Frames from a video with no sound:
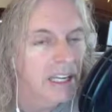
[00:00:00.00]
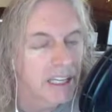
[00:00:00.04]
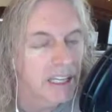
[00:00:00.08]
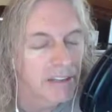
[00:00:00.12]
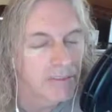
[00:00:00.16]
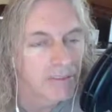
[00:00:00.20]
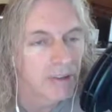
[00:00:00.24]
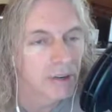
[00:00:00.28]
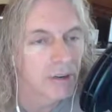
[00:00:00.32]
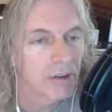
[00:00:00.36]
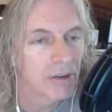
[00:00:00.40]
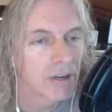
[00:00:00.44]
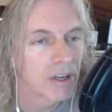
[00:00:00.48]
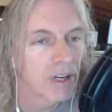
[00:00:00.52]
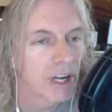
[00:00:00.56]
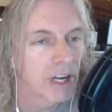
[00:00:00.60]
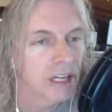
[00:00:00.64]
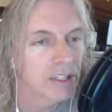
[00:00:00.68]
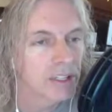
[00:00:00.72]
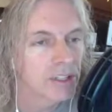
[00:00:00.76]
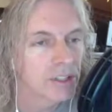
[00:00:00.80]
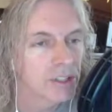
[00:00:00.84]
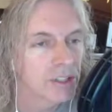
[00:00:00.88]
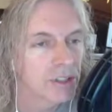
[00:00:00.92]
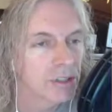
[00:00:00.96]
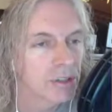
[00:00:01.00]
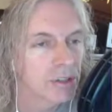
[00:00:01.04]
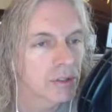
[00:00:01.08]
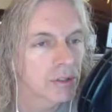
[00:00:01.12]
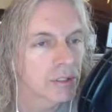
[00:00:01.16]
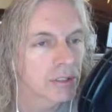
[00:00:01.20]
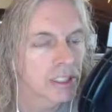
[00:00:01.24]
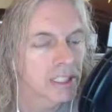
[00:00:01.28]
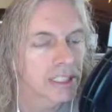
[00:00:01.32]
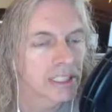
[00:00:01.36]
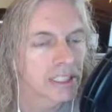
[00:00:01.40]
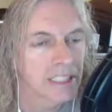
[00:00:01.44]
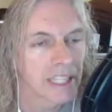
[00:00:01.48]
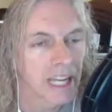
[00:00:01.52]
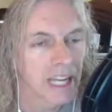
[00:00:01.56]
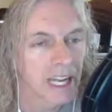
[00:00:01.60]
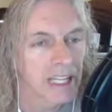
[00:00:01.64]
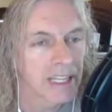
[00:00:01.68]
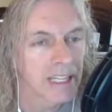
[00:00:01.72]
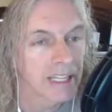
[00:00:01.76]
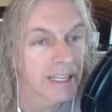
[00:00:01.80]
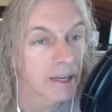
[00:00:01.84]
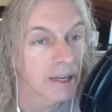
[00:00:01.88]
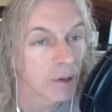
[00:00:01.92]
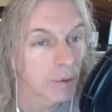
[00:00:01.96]
If you are not sure
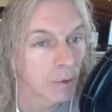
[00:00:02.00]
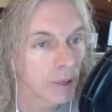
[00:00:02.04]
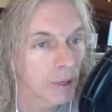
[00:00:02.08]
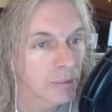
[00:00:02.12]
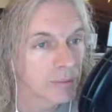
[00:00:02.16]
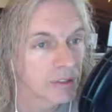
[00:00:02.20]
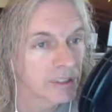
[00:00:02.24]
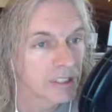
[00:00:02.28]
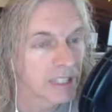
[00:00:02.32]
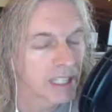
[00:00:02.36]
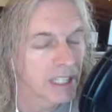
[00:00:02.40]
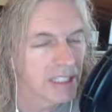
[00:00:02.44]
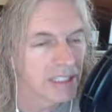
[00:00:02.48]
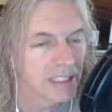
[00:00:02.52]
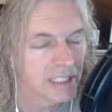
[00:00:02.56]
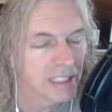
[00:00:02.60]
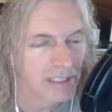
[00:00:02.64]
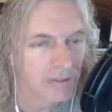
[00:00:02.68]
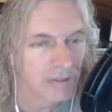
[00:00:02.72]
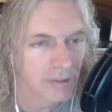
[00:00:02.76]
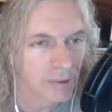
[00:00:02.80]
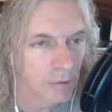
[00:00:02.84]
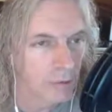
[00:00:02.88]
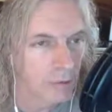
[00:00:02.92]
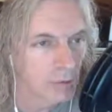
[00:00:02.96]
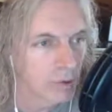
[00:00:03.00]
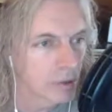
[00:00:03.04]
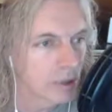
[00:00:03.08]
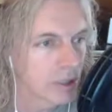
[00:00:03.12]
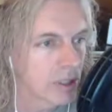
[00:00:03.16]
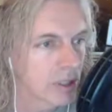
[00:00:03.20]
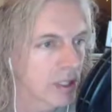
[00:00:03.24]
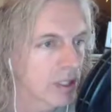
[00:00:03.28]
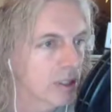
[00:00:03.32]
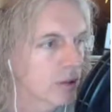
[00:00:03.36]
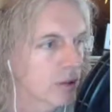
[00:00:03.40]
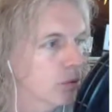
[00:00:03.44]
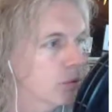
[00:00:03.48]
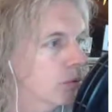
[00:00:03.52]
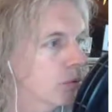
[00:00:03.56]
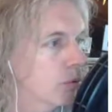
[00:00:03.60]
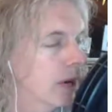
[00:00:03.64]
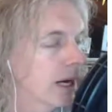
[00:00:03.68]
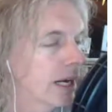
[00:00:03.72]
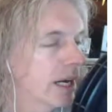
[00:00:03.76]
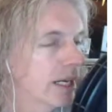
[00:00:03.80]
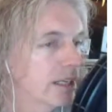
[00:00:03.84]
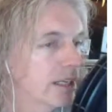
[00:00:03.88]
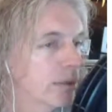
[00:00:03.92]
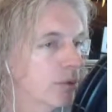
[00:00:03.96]
exactly how websites even work,
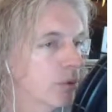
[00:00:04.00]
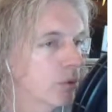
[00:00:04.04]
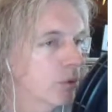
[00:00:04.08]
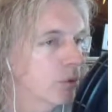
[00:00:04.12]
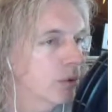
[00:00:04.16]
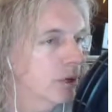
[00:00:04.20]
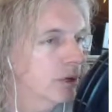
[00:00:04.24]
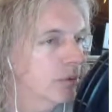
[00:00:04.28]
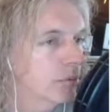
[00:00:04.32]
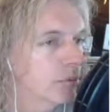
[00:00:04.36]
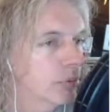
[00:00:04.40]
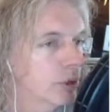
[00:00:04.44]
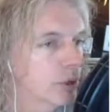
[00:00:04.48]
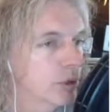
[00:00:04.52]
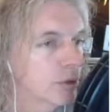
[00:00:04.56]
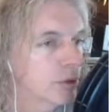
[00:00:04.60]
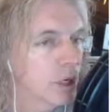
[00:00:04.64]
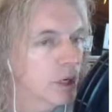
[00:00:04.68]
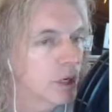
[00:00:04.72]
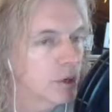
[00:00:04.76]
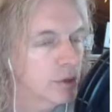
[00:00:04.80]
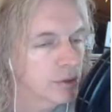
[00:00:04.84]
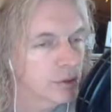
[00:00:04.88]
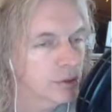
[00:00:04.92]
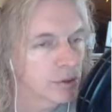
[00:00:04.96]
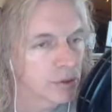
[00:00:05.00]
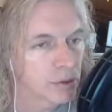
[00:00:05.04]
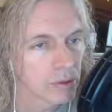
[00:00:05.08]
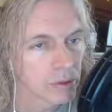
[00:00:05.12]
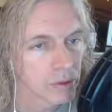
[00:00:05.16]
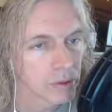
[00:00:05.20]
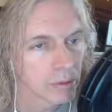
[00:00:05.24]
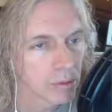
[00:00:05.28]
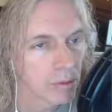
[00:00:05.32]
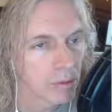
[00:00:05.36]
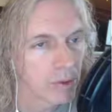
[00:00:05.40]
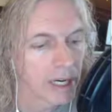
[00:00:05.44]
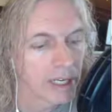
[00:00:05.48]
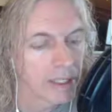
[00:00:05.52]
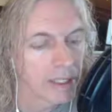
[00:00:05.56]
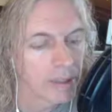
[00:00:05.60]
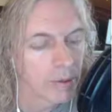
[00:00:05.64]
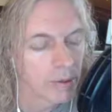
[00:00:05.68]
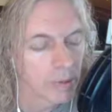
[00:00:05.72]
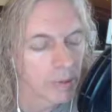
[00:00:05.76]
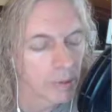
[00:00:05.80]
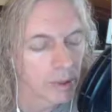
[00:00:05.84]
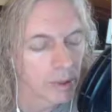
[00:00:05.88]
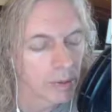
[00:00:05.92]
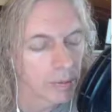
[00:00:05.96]
why you would want Bluehost or why you
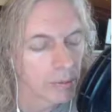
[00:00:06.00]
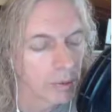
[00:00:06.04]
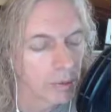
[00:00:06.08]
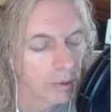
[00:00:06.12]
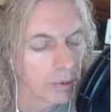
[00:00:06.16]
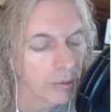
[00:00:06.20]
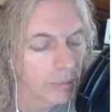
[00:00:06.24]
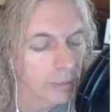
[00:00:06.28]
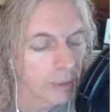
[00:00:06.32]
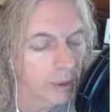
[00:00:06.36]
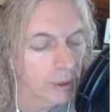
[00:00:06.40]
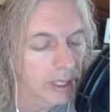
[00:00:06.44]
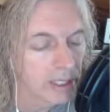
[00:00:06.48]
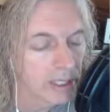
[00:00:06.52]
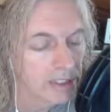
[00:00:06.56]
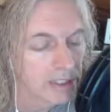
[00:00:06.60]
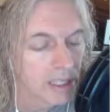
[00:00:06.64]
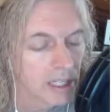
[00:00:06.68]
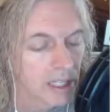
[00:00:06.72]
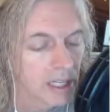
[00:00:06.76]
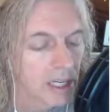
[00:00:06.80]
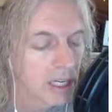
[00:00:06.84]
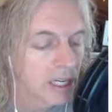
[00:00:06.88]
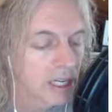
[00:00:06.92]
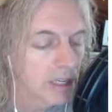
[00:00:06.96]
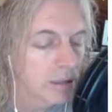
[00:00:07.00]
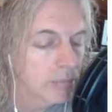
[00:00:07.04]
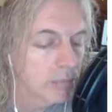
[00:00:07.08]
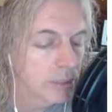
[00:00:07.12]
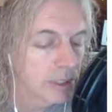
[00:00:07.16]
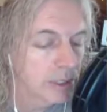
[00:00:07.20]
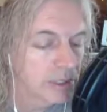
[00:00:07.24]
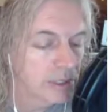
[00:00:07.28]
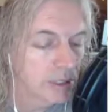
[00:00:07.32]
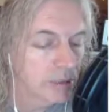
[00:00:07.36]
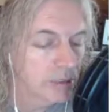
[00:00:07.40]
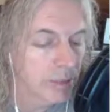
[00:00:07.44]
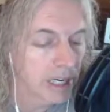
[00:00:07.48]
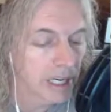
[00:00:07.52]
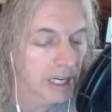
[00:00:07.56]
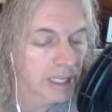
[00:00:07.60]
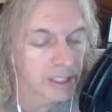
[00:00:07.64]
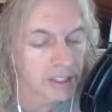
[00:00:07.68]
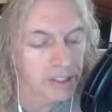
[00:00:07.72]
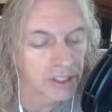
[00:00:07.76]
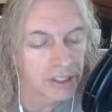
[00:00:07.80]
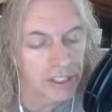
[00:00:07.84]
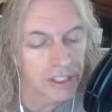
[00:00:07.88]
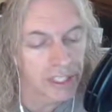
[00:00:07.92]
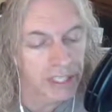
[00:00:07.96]
would want WordPress, please go
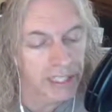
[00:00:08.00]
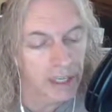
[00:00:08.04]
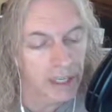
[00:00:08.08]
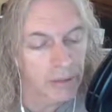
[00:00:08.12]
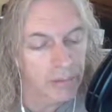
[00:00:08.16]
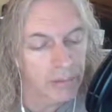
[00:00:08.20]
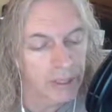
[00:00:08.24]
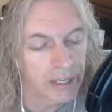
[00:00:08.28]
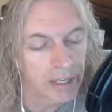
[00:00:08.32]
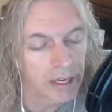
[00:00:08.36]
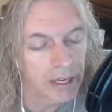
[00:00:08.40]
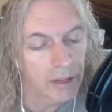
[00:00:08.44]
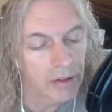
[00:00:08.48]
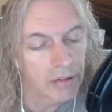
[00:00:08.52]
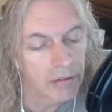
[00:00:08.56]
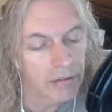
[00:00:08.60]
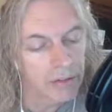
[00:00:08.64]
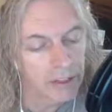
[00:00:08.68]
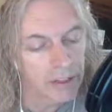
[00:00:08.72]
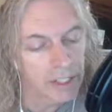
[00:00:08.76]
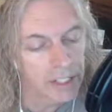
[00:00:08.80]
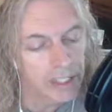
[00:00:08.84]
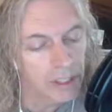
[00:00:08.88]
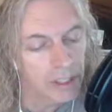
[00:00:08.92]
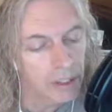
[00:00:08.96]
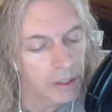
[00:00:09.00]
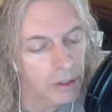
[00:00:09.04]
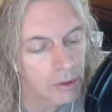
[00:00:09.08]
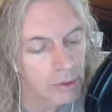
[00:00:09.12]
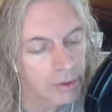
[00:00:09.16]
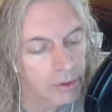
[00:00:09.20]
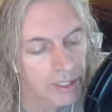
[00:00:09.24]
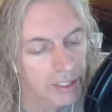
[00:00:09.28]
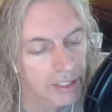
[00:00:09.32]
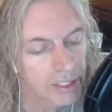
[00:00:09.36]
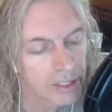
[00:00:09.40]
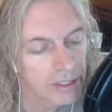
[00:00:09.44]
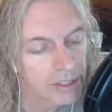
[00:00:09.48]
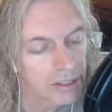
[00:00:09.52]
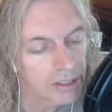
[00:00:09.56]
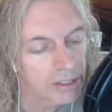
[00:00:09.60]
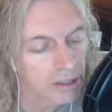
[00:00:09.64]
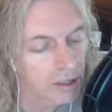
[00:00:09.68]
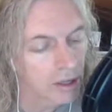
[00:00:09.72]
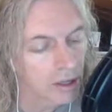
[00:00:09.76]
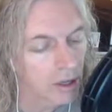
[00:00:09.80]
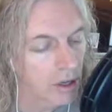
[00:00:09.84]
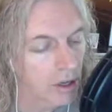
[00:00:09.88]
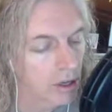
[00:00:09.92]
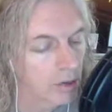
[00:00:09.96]
back and check out my other video. It is
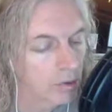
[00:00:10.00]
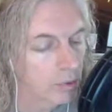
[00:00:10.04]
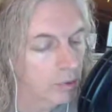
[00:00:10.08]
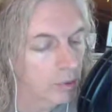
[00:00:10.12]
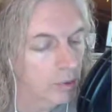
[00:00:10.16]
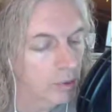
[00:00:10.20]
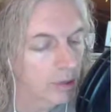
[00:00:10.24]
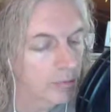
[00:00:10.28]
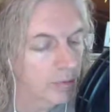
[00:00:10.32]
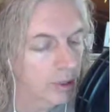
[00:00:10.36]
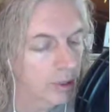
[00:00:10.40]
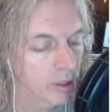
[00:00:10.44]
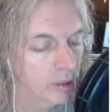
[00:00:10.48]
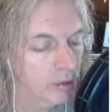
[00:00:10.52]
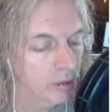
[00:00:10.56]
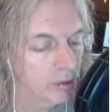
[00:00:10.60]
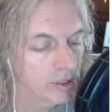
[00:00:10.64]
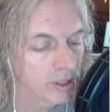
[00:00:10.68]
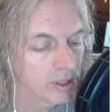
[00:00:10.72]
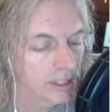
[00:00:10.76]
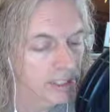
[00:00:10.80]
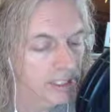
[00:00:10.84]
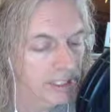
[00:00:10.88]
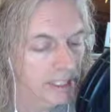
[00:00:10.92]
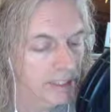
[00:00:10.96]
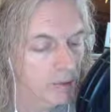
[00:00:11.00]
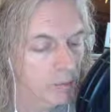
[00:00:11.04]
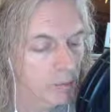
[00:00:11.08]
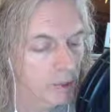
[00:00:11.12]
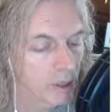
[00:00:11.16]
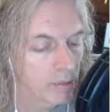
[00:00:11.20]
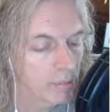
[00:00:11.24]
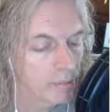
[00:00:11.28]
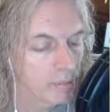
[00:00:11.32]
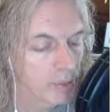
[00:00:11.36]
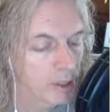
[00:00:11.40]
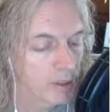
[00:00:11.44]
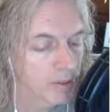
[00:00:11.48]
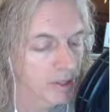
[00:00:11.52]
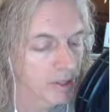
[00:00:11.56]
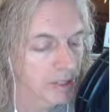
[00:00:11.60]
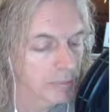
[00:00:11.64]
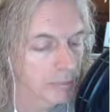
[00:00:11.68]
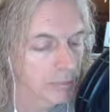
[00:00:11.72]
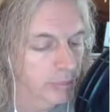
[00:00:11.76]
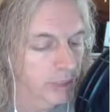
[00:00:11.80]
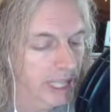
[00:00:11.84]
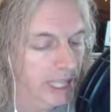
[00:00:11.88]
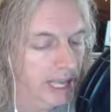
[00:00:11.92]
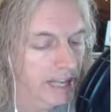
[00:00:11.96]
called Web Hosting and Web
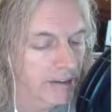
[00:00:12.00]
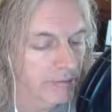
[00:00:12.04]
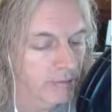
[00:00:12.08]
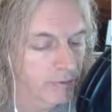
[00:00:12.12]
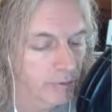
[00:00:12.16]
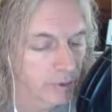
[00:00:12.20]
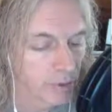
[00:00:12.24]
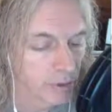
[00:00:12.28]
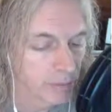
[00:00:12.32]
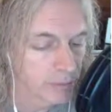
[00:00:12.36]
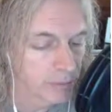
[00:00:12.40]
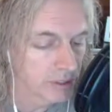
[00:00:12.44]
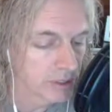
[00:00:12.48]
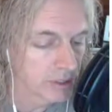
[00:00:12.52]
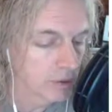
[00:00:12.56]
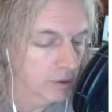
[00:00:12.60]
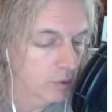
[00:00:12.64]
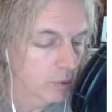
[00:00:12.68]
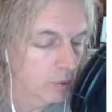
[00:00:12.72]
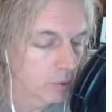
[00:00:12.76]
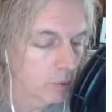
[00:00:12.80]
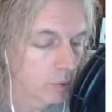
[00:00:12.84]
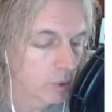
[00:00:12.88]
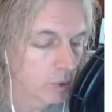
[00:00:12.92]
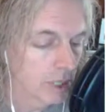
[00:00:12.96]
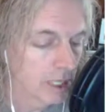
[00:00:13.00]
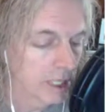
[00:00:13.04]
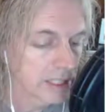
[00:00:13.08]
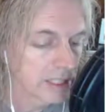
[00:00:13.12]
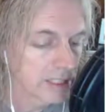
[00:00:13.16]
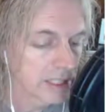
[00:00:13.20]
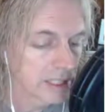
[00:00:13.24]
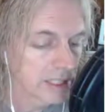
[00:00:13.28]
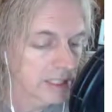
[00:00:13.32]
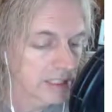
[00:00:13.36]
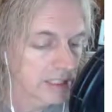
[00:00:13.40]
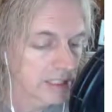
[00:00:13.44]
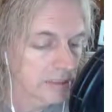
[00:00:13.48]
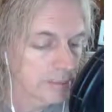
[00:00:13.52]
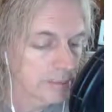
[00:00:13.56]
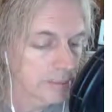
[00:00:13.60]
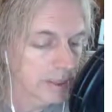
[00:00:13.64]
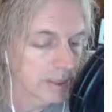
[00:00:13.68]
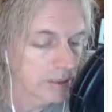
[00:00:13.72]
Building Platforms, Wix and